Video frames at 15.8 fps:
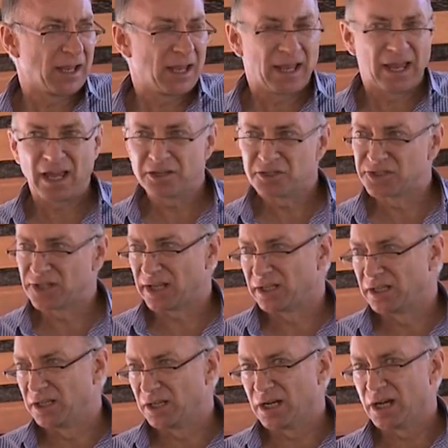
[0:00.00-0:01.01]
how does that
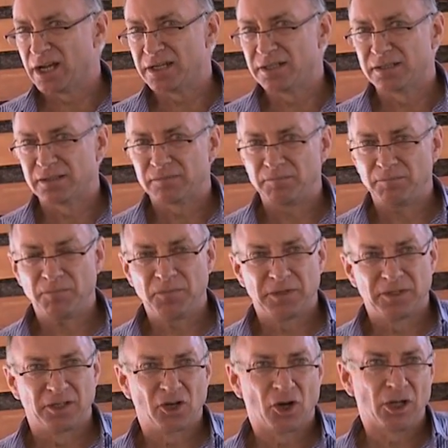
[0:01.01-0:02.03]
guide
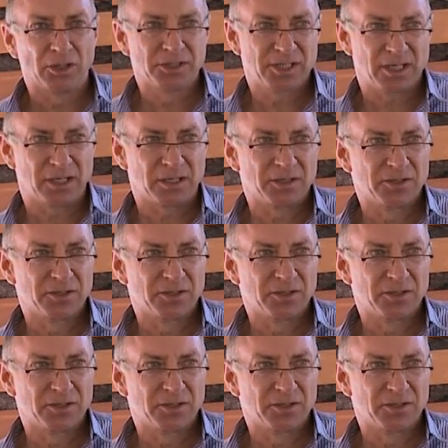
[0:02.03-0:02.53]
the content,